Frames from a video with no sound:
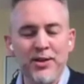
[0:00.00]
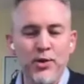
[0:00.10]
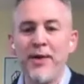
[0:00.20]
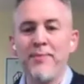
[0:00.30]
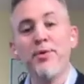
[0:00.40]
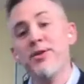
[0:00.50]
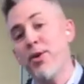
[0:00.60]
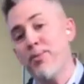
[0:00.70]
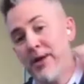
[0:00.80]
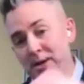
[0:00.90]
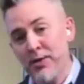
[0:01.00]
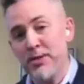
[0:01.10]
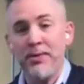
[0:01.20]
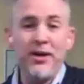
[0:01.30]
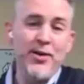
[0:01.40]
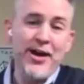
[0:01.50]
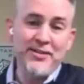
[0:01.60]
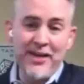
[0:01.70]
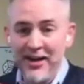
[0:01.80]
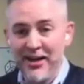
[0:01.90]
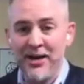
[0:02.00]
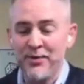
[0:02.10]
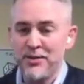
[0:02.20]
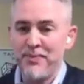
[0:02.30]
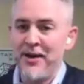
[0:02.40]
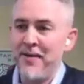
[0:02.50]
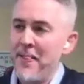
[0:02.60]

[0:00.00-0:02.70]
And you got to put the airplane into a spin. You got to take it out of a spin.